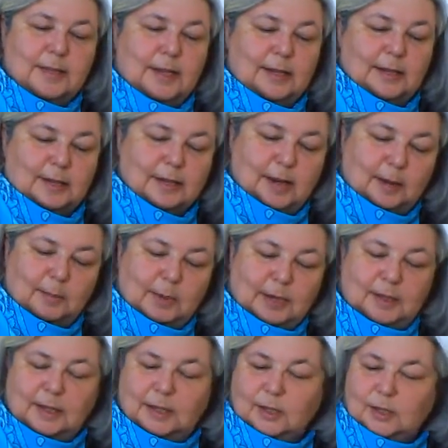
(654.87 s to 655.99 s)
That does not
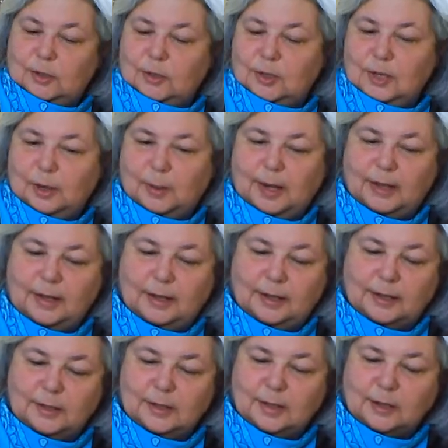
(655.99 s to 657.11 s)
mean that you should go out
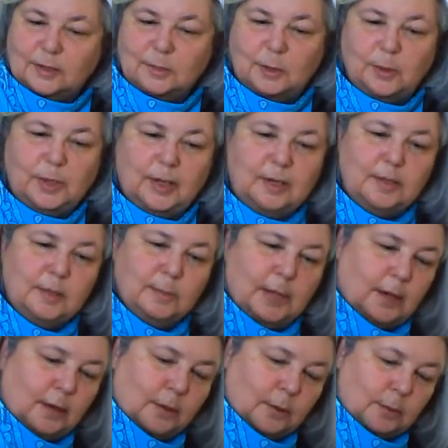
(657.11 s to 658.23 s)
and start smoking
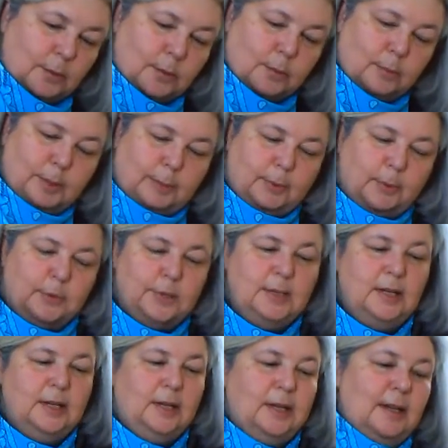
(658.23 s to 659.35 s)
tomatoes or peppers.
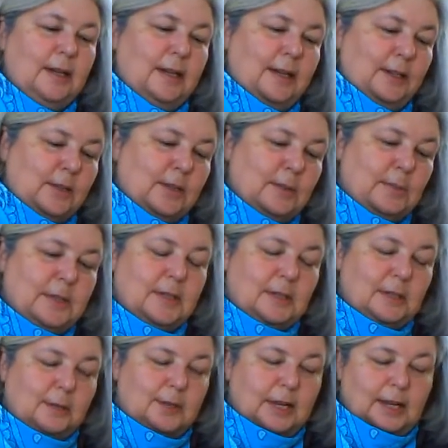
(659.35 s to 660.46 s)
It just means that
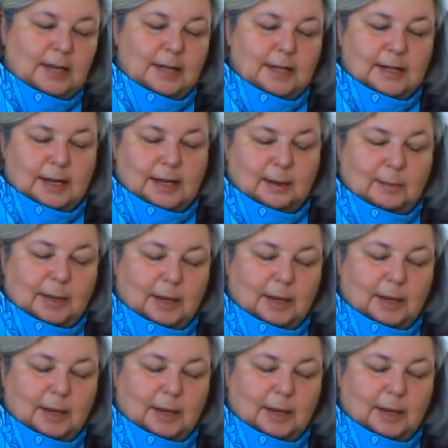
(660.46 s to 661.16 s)
there are tiny, tiny